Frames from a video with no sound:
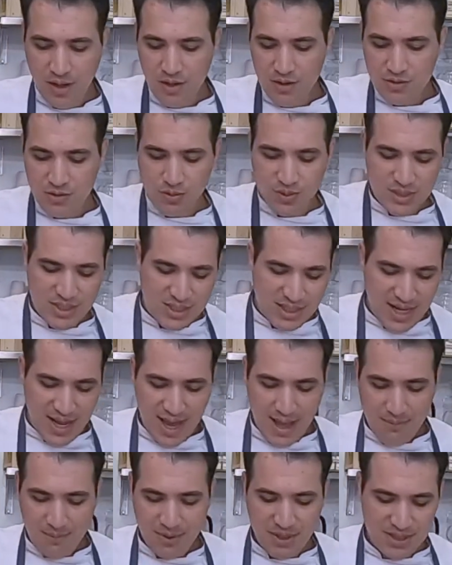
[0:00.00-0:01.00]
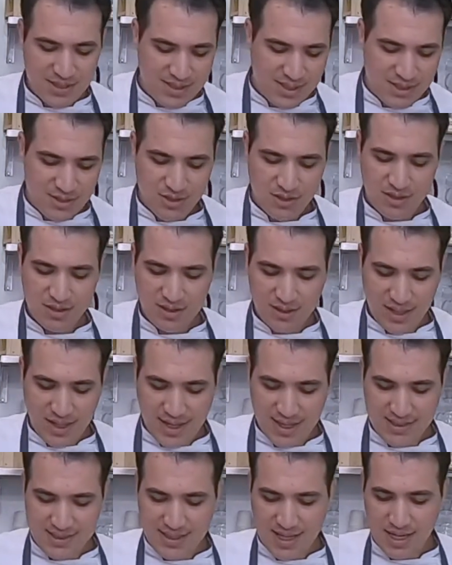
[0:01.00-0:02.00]
So what's going to happen is these are going to, like
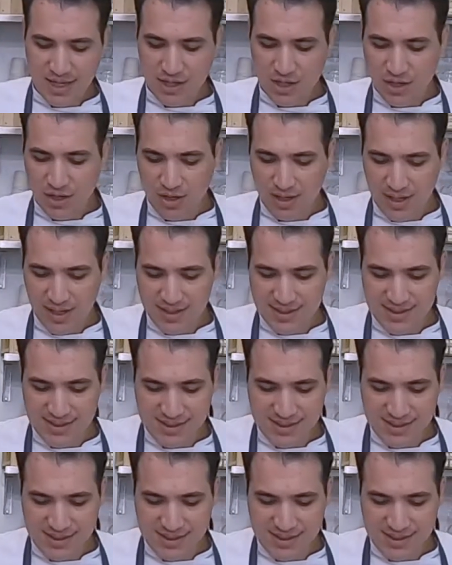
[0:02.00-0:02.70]
I said, cook and